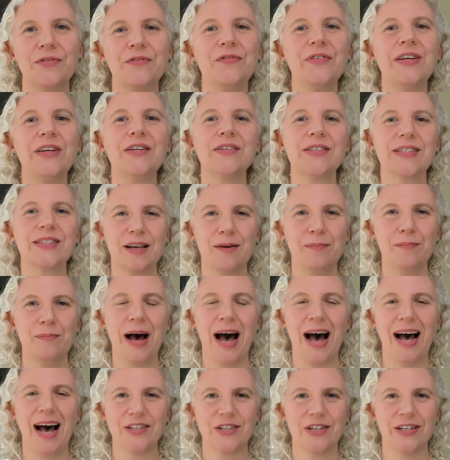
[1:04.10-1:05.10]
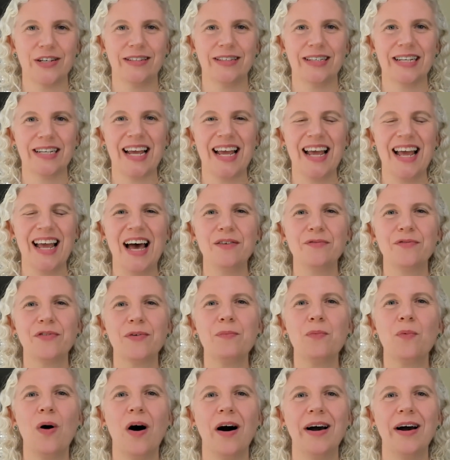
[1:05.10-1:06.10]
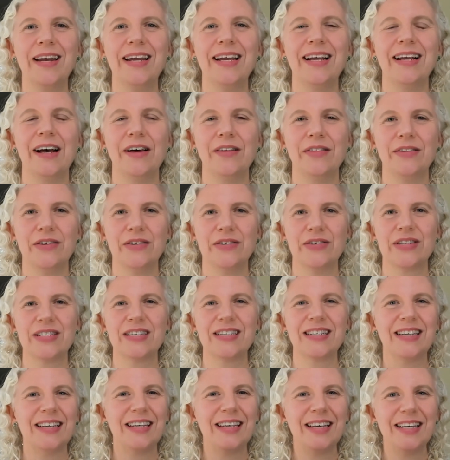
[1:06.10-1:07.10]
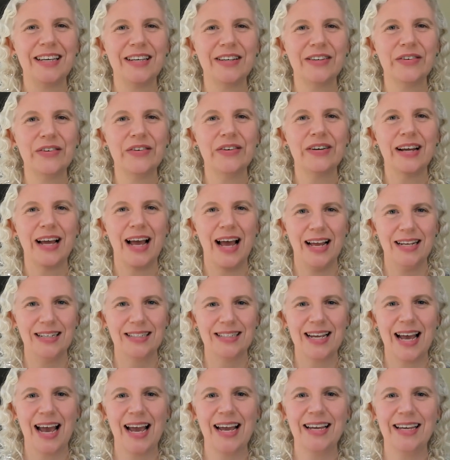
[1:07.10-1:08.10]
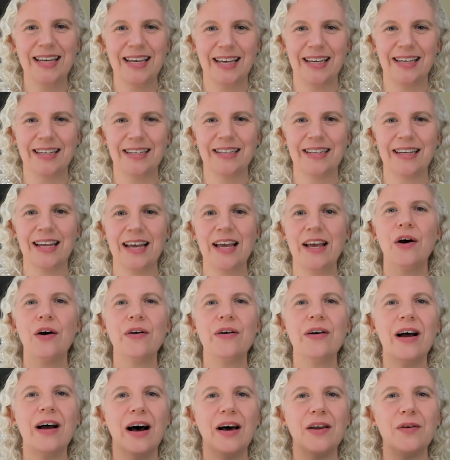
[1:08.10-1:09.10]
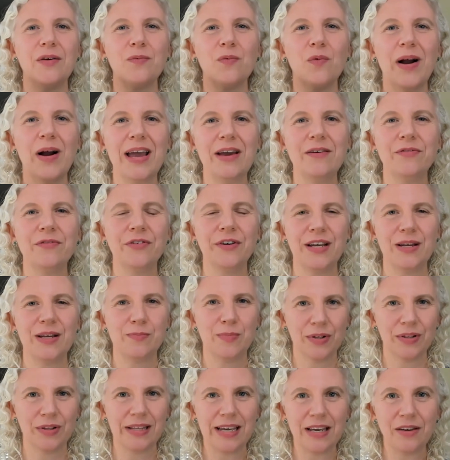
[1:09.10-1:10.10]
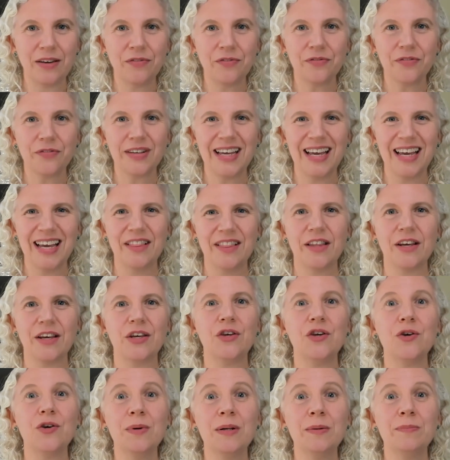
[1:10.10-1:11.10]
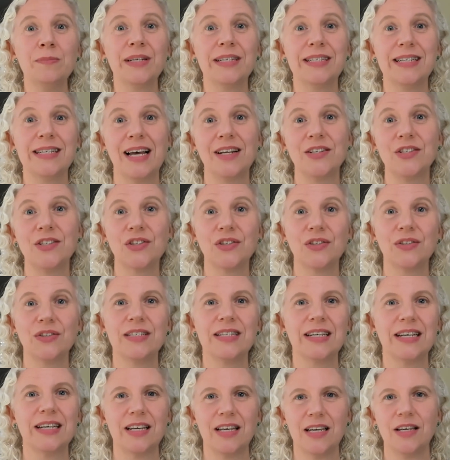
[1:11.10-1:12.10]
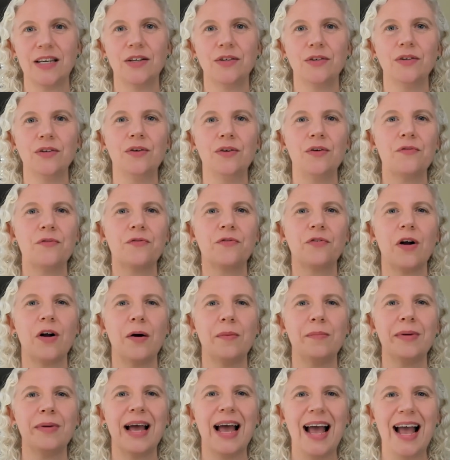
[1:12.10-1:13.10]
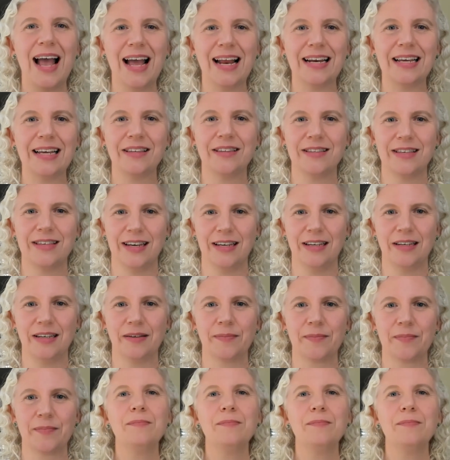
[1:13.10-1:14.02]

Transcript: fierce compassion and from wanting others to hear and take in her unwavering belief in the human potential to heal from anything.